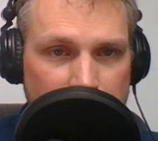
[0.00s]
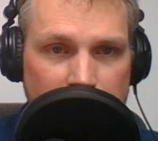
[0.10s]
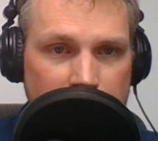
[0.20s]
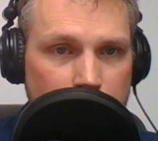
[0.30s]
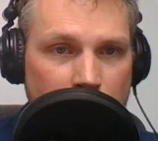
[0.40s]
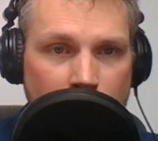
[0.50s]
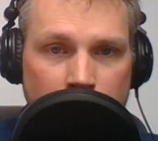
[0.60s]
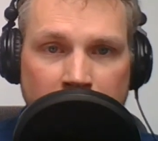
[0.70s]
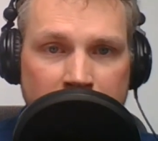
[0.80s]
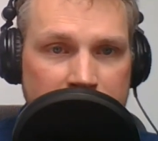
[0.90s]
It's about
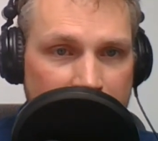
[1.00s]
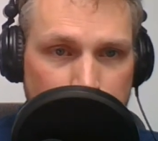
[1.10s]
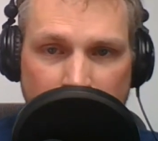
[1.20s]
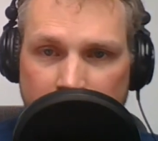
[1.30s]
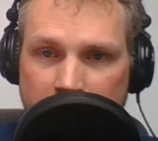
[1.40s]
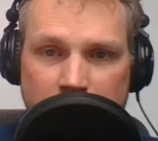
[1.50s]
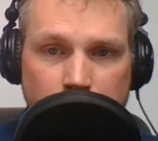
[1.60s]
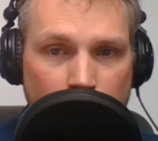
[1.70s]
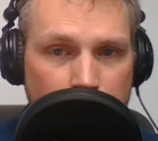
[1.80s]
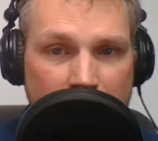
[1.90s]
neck pain, it's
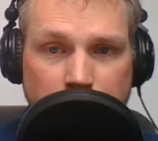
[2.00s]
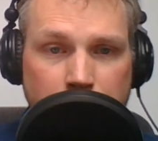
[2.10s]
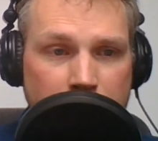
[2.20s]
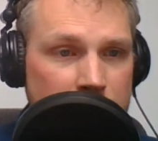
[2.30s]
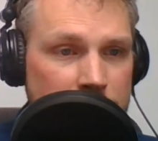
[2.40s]
about back pain,